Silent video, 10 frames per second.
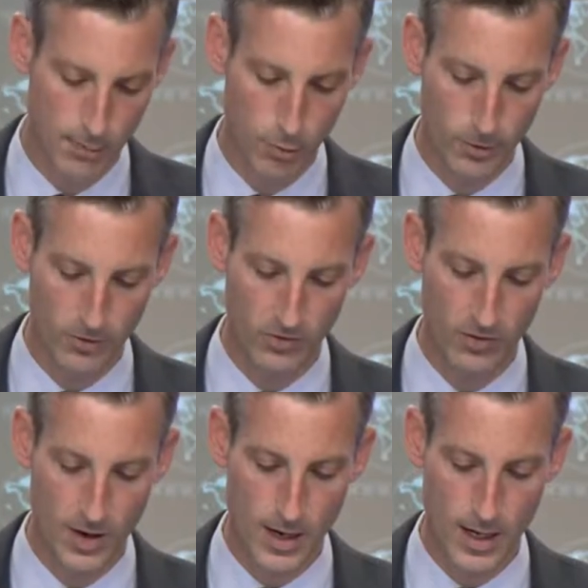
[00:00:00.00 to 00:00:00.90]

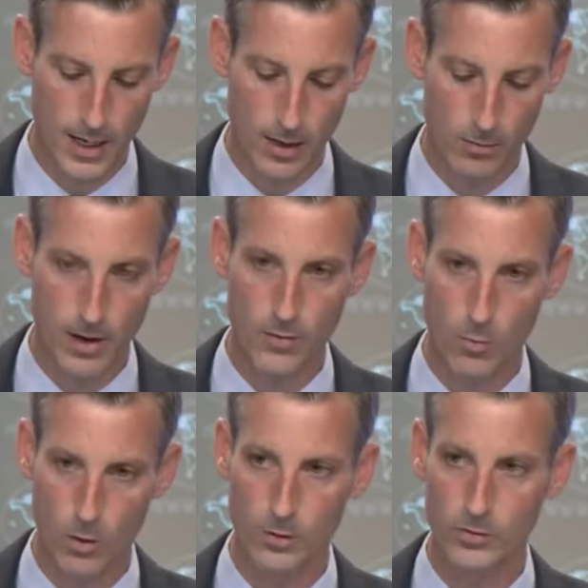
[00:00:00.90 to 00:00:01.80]
ports around the
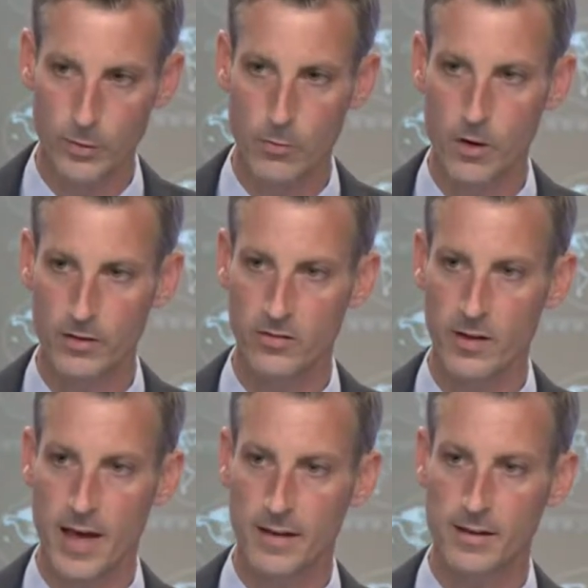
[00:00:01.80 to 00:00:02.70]
world. We want to see
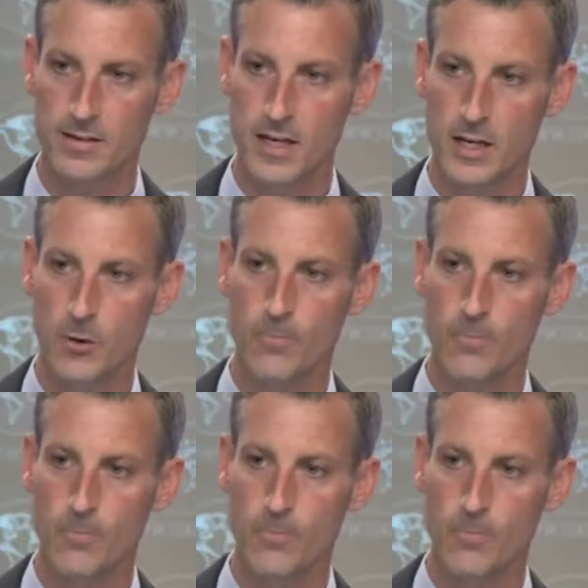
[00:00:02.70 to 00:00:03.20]
that continue.